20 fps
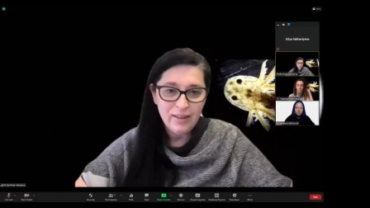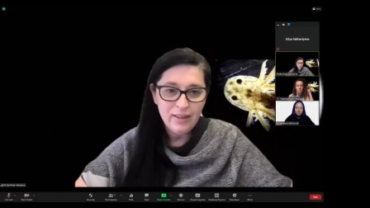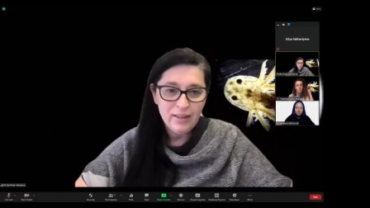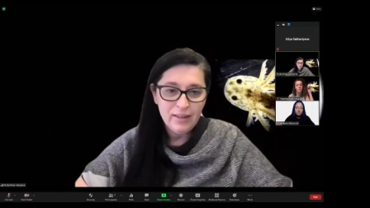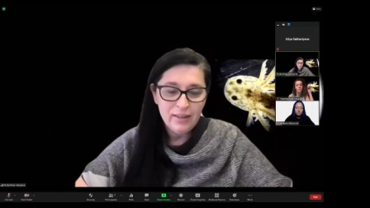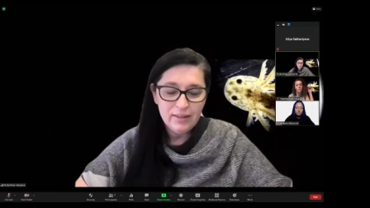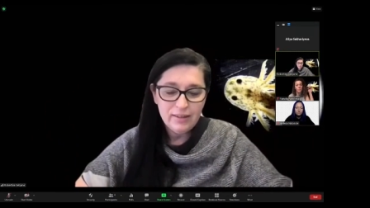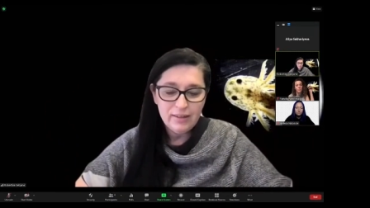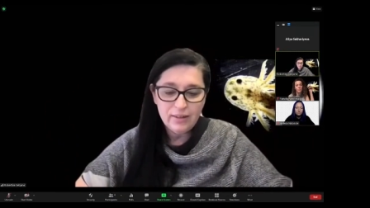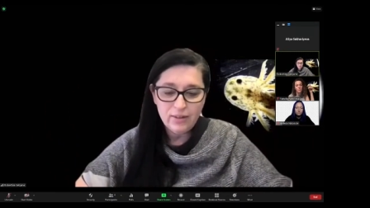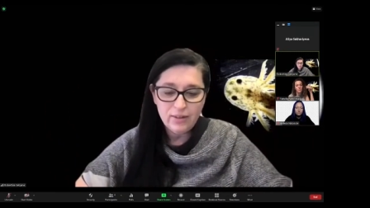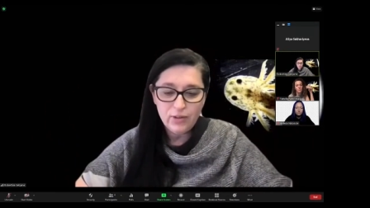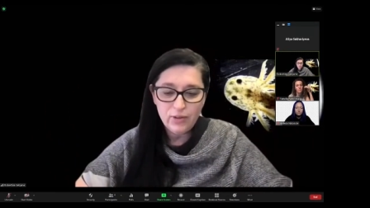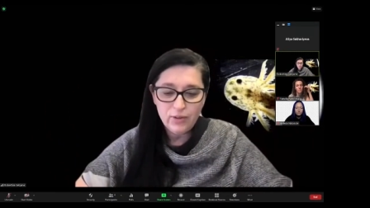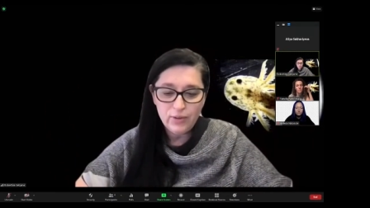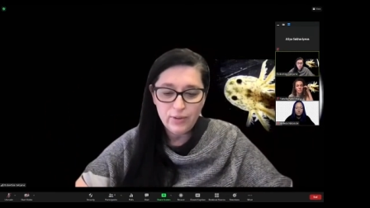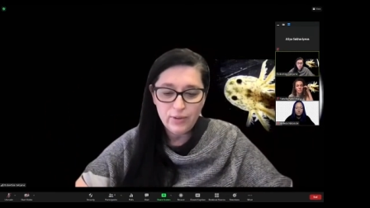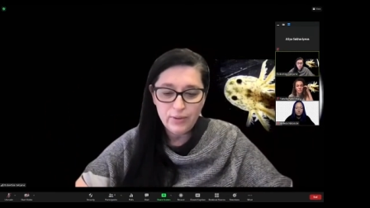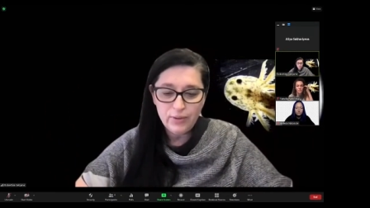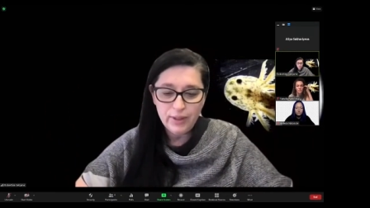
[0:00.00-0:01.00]

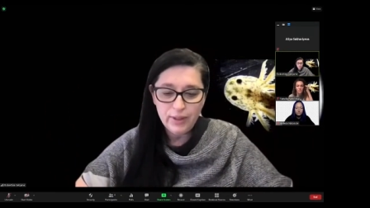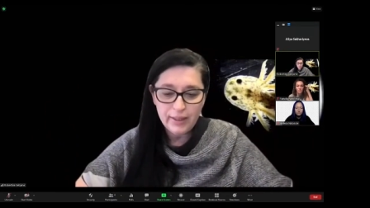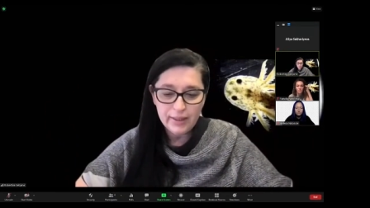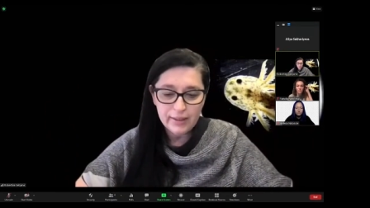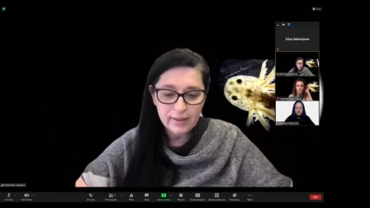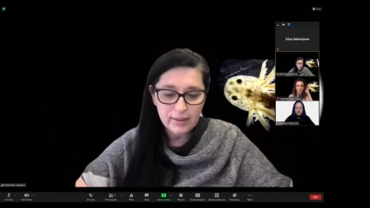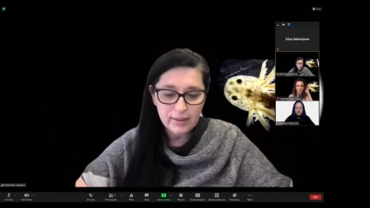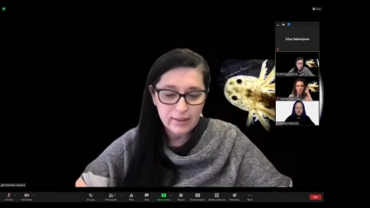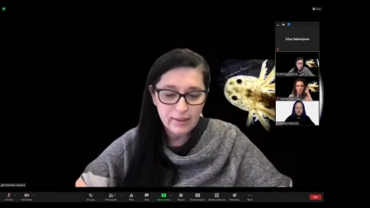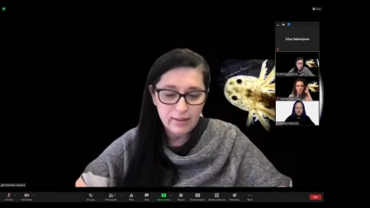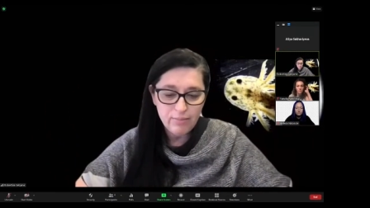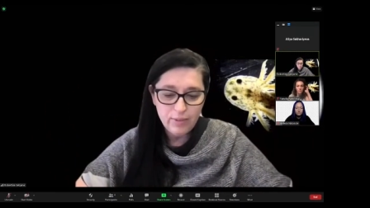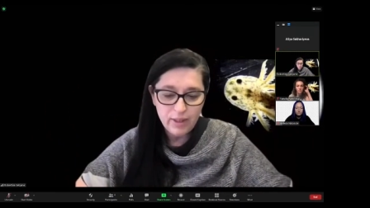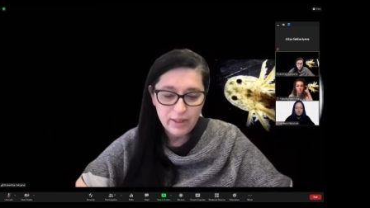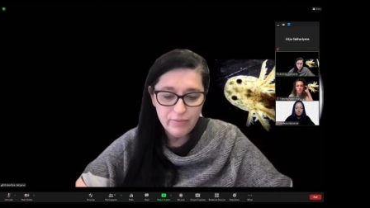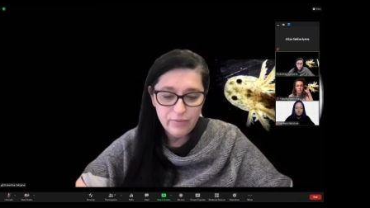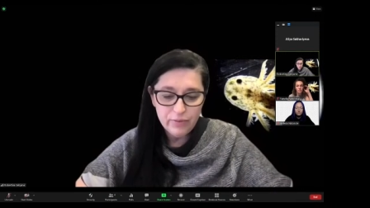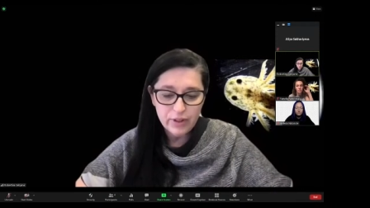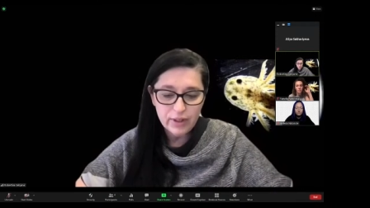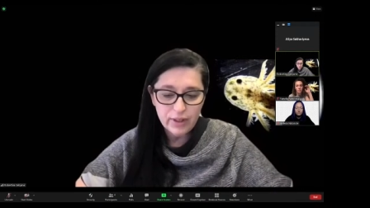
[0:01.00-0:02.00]
So yes, in
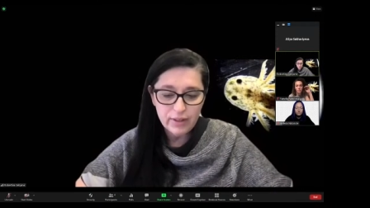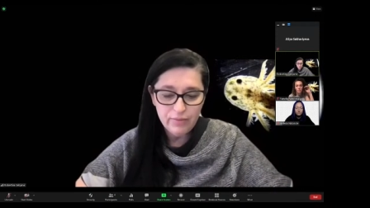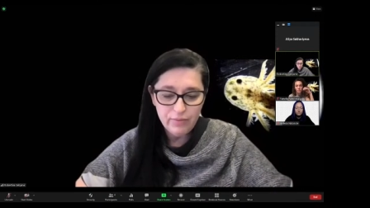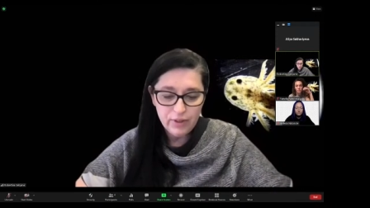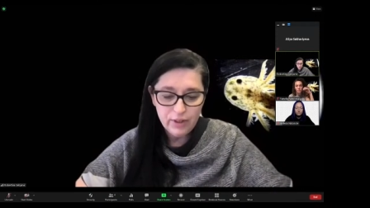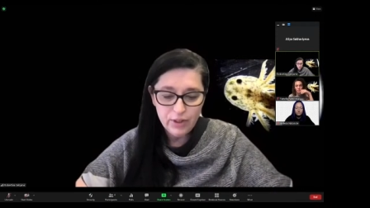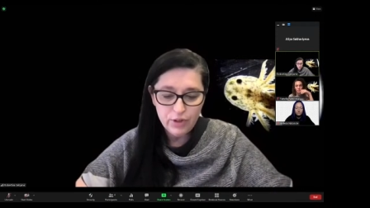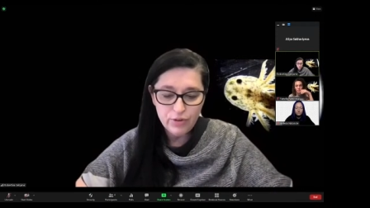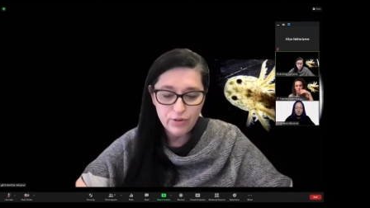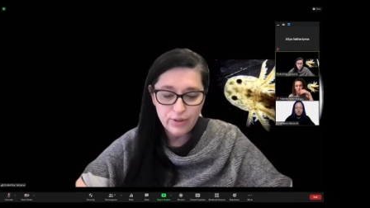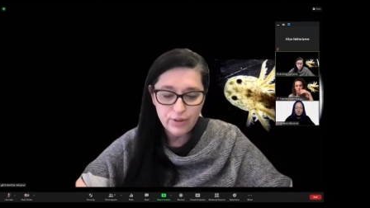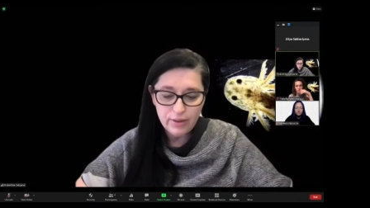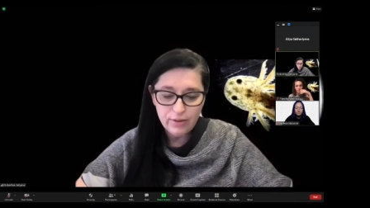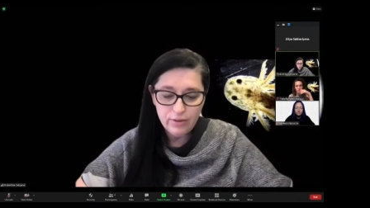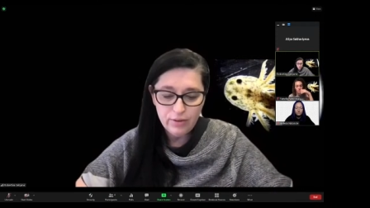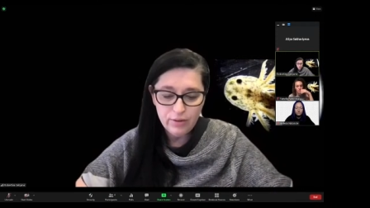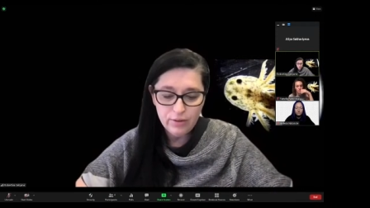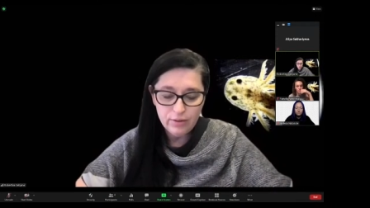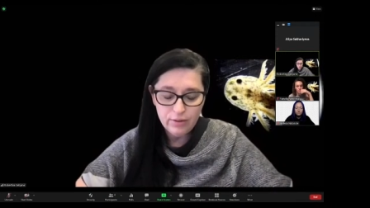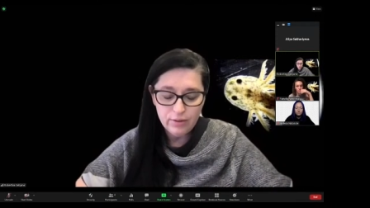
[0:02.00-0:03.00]
my work I really try
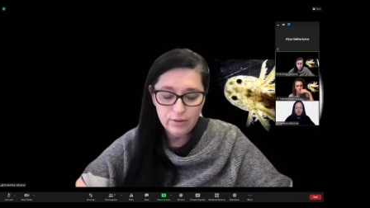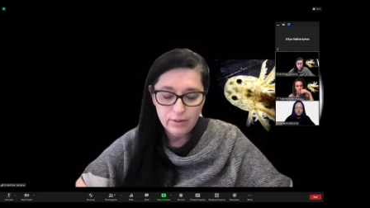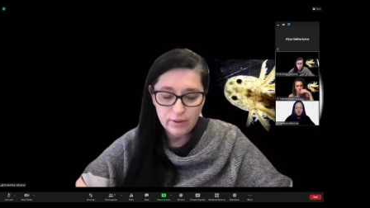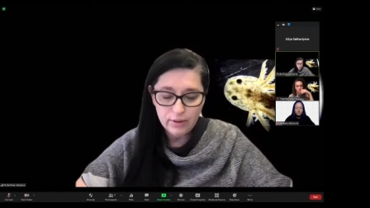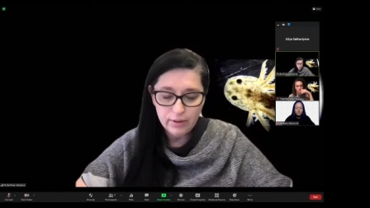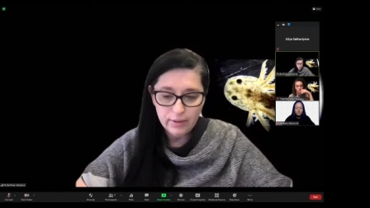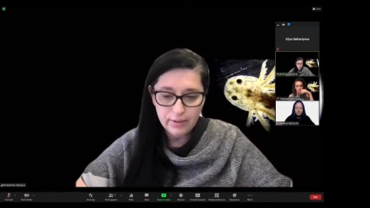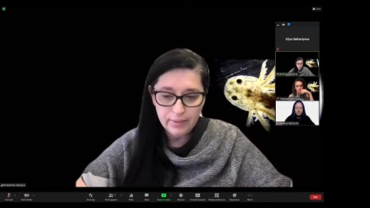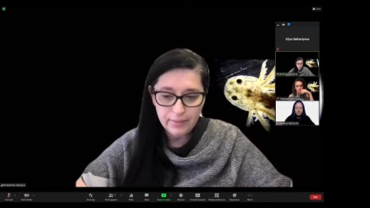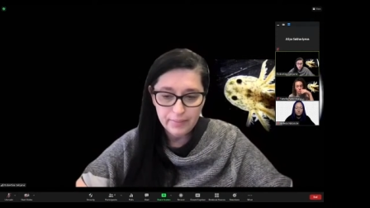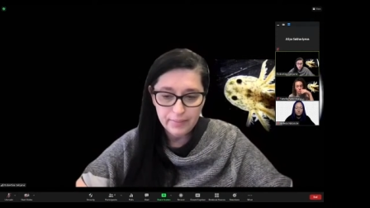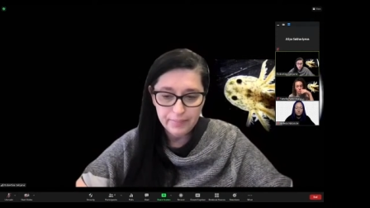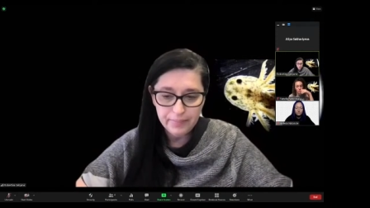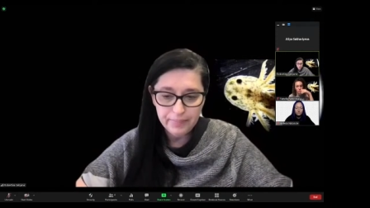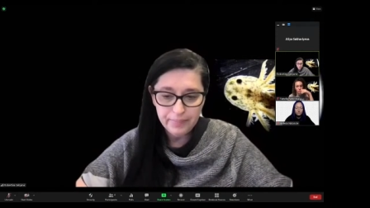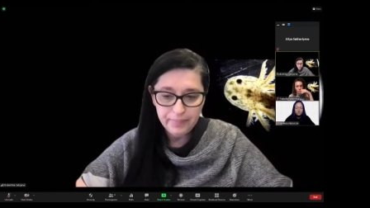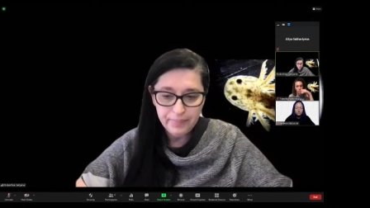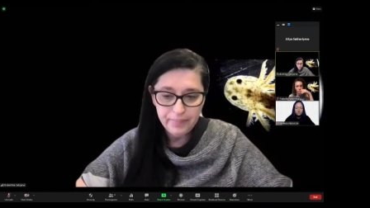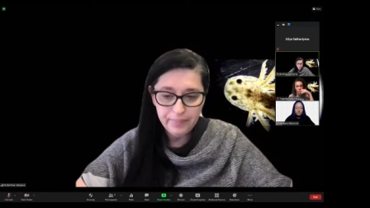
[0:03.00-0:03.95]
to